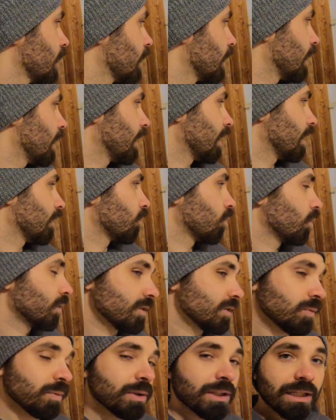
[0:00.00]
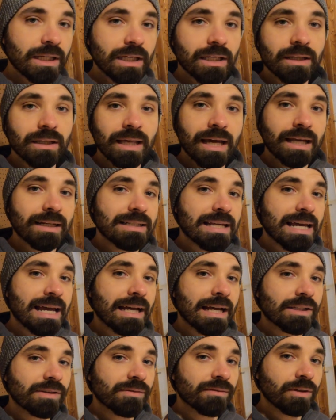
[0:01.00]
Once we get that
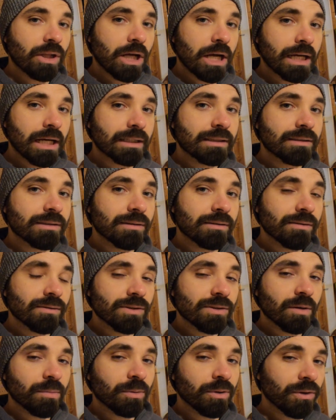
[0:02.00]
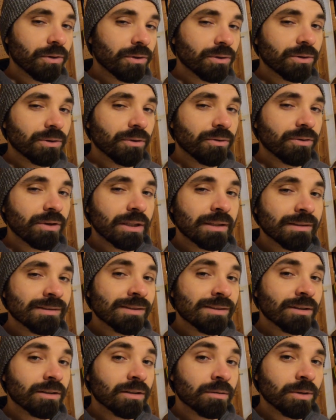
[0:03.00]
dash flocked, there's a couple other little things
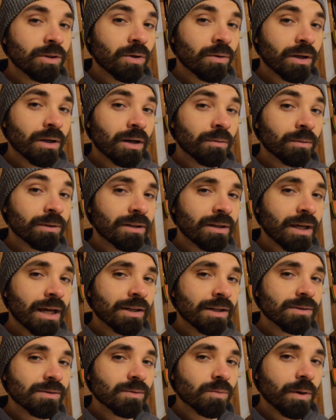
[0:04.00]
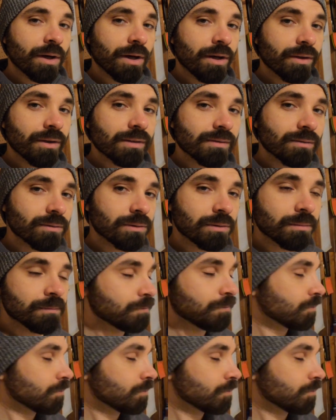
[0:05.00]
that are going to be going on with the dash as well. That's a little